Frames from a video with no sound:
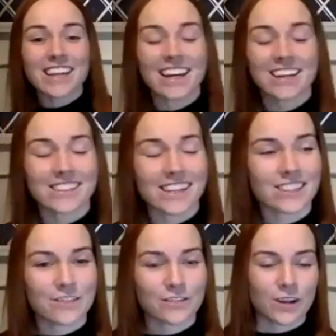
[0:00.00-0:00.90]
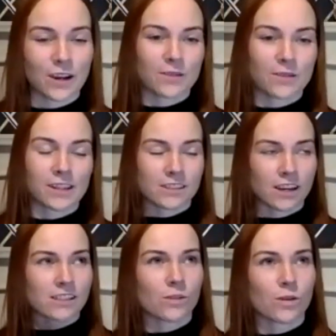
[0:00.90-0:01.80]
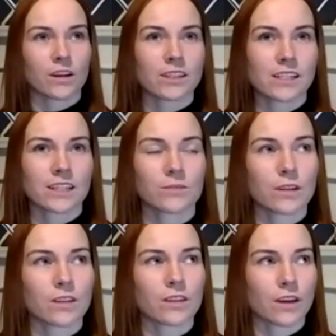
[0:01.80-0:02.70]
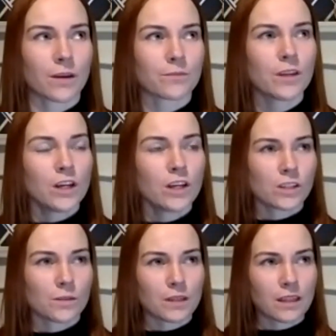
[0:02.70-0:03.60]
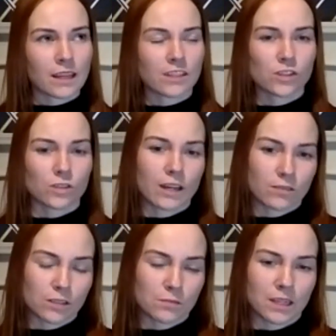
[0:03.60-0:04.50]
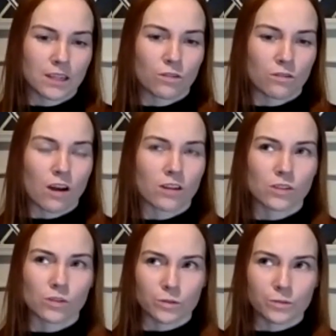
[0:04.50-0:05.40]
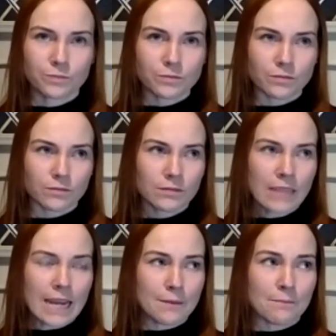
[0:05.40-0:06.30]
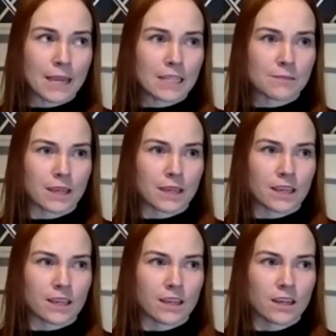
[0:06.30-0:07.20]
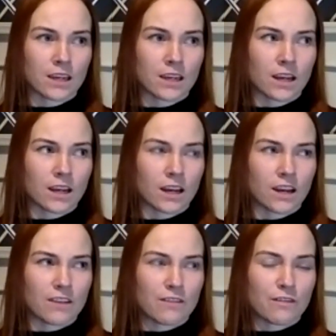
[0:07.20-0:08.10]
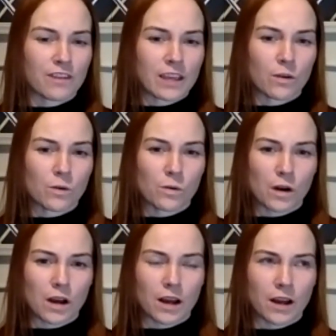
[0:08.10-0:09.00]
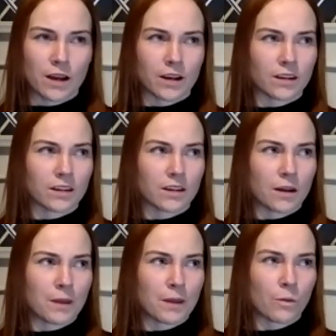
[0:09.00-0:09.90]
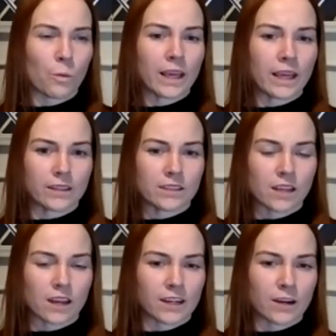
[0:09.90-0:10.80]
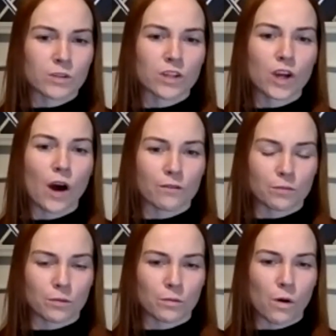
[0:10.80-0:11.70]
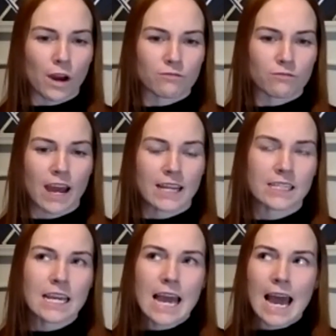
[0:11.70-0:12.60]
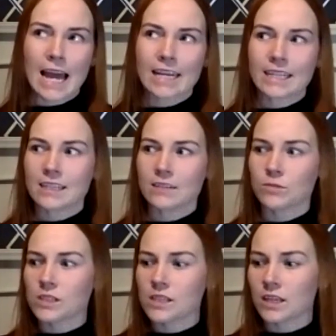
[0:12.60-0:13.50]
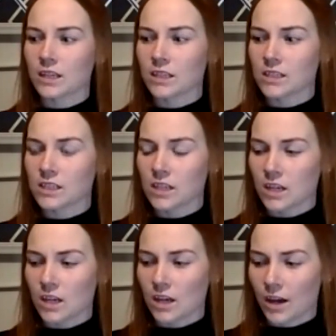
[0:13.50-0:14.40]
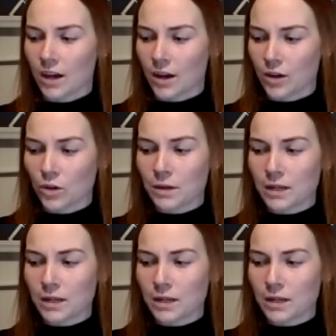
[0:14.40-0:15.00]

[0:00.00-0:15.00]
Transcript: because actually it ties in quite nicely with something that stood out to me in your article, and it made me feel a bit weird. I wasn't comfortable with what I read, and it was that you being